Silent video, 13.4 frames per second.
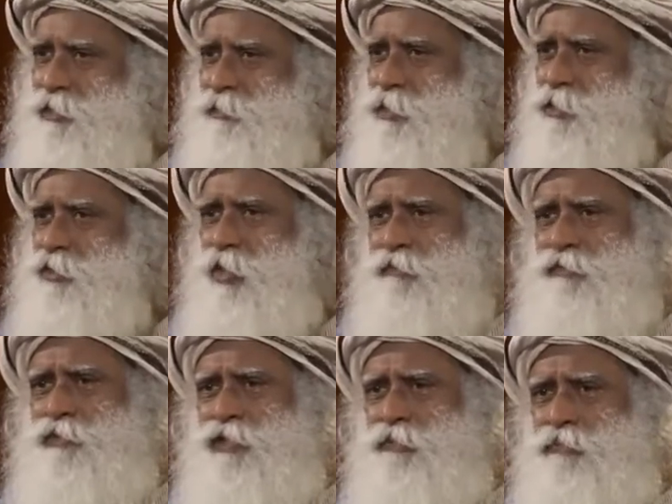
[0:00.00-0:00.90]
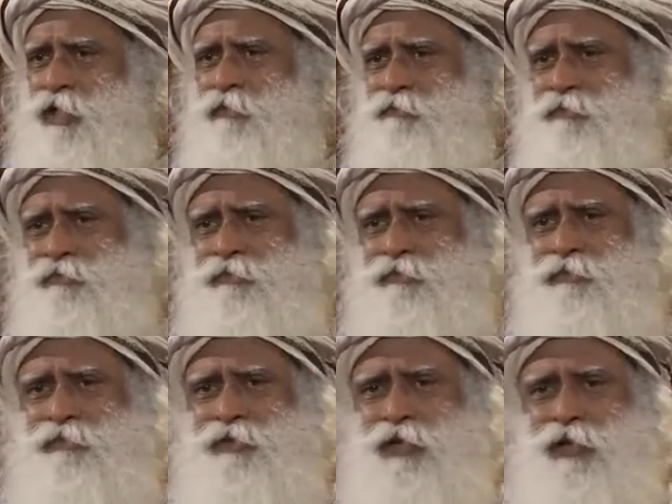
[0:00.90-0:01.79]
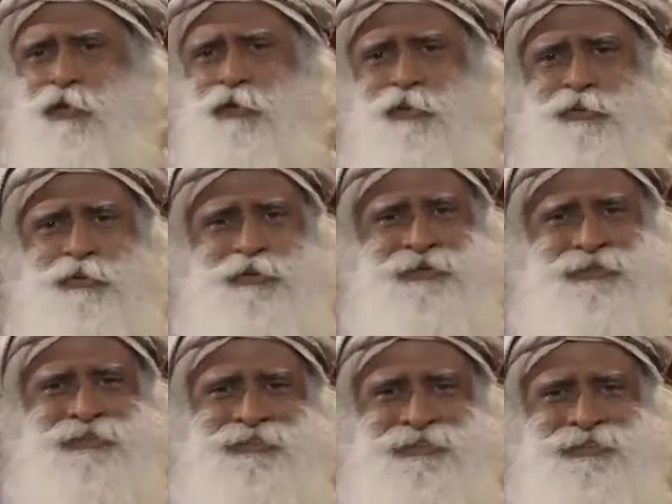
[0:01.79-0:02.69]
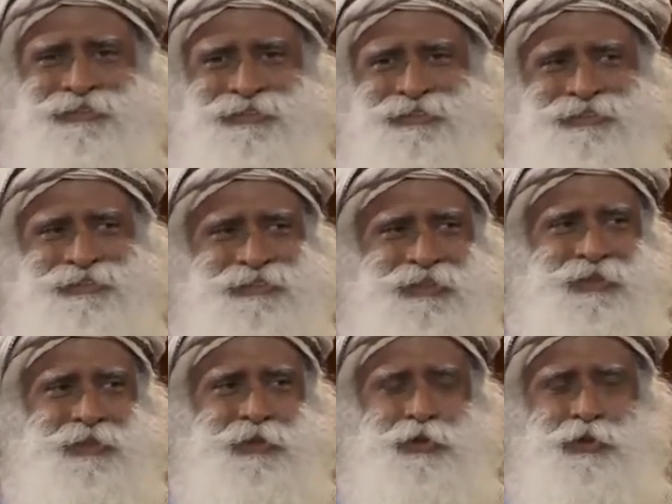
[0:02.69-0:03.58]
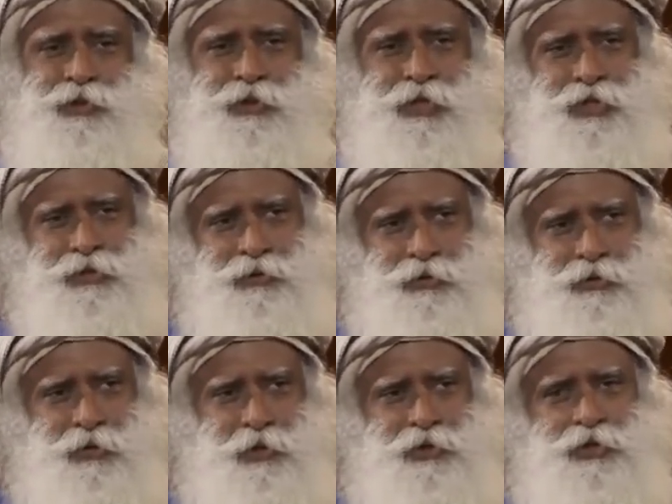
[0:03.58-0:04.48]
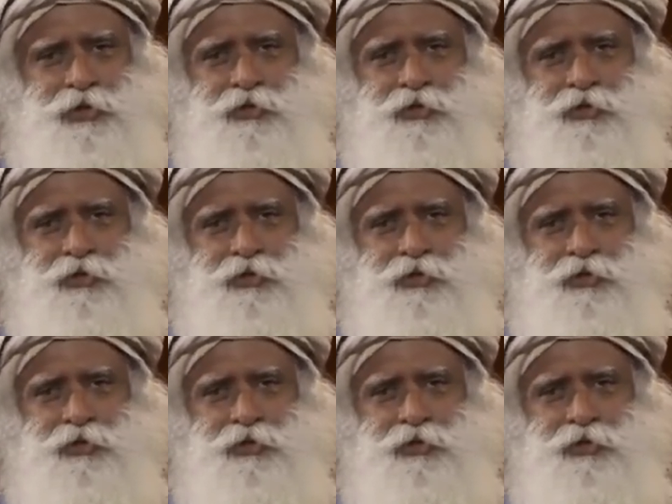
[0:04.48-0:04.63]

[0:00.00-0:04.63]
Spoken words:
up or no after some time? Hello? Today you thought she's